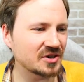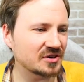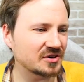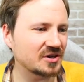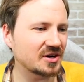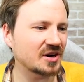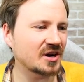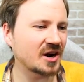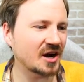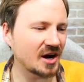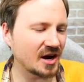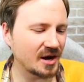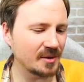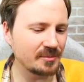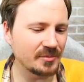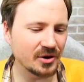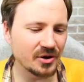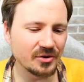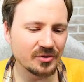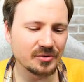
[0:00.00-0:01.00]
dunk
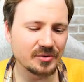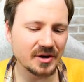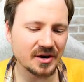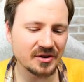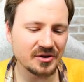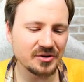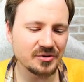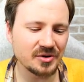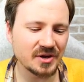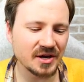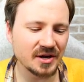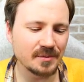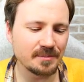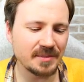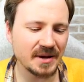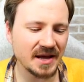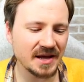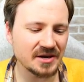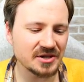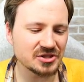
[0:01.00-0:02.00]
combo where you can
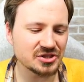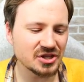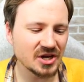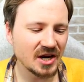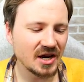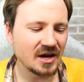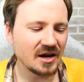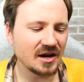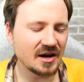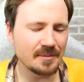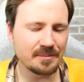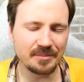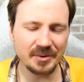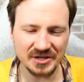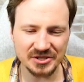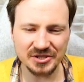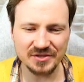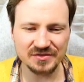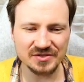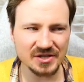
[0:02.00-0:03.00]
banish a
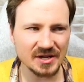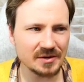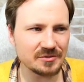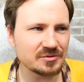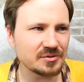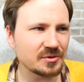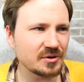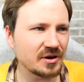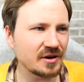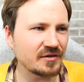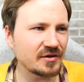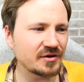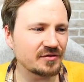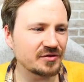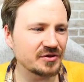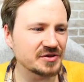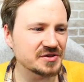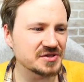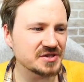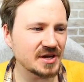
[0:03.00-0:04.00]
bunch of slimes from your
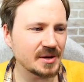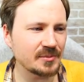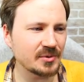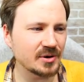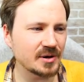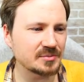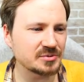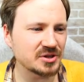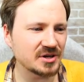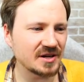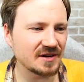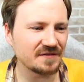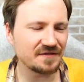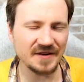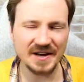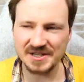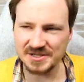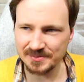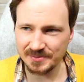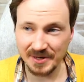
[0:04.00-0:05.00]
graveyard for the Slime Eruption at
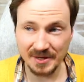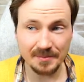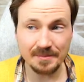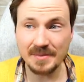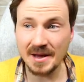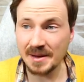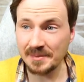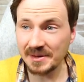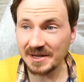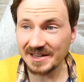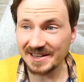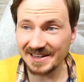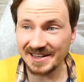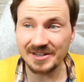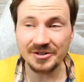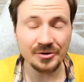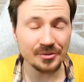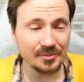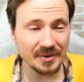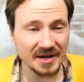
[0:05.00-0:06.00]
fast speed, maybe
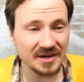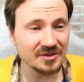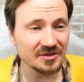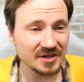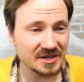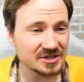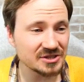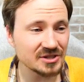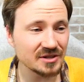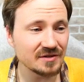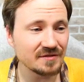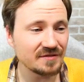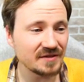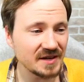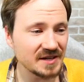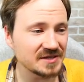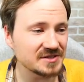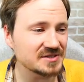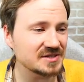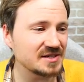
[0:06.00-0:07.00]
in your Recollection
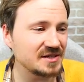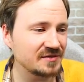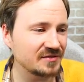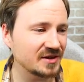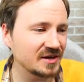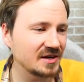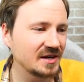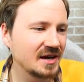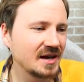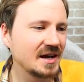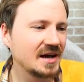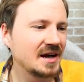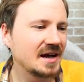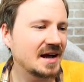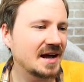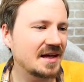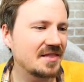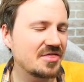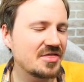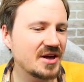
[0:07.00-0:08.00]
phase even,
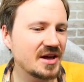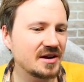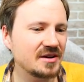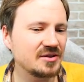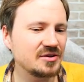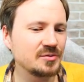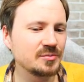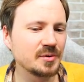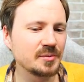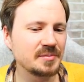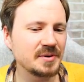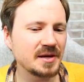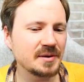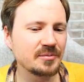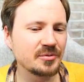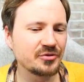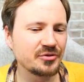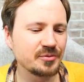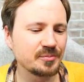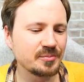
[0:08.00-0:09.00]
and then you will be
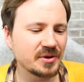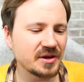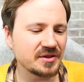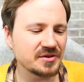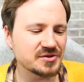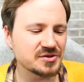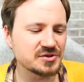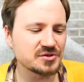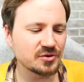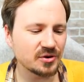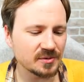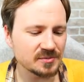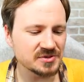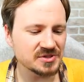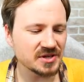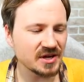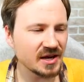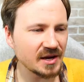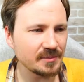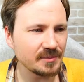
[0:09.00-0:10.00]
able to play the Storm
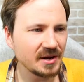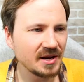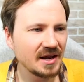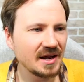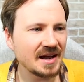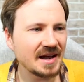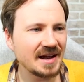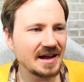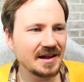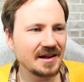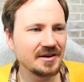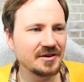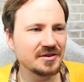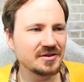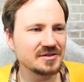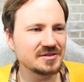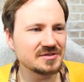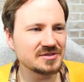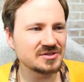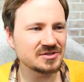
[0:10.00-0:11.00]
Slime,
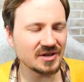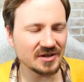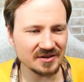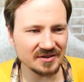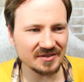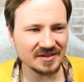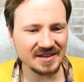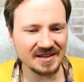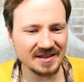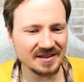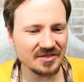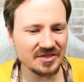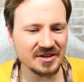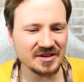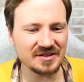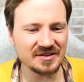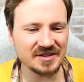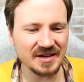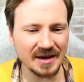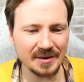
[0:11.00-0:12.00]
and suddenly
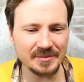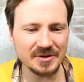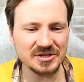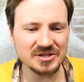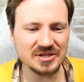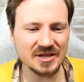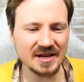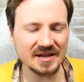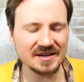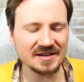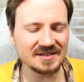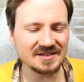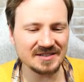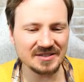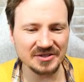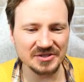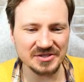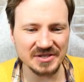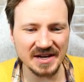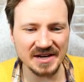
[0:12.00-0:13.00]
the damage that it
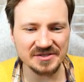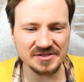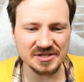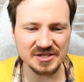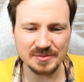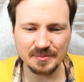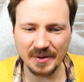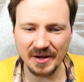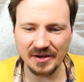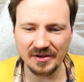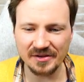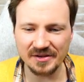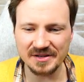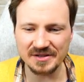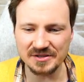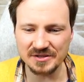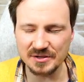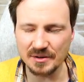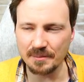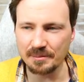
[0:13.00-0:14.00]
deals as a spell
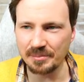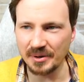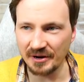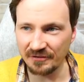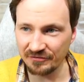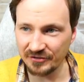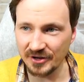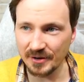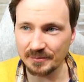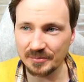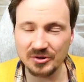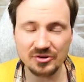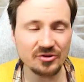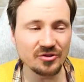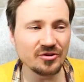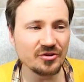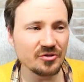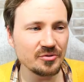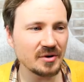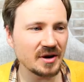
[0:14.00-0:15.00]
is buffed up
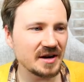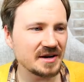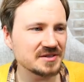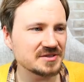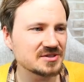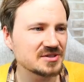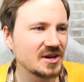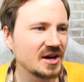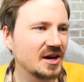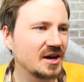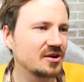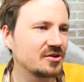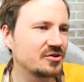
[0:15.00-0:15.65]
to new heights